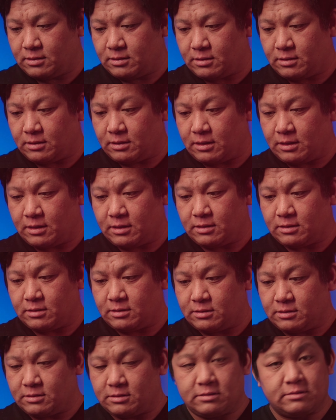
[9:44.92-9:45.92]
And then
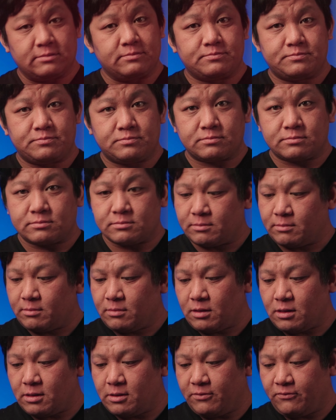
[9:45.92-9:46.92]
the
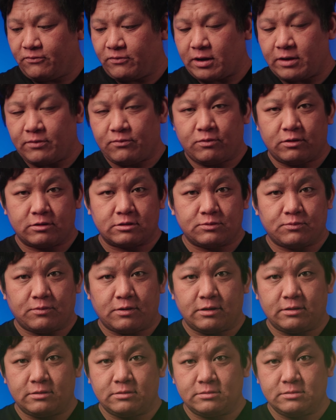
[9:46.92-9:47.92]
fireworks
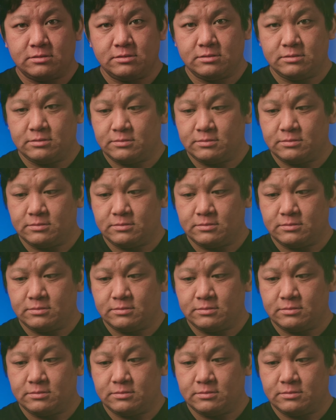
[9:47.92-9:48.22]
1.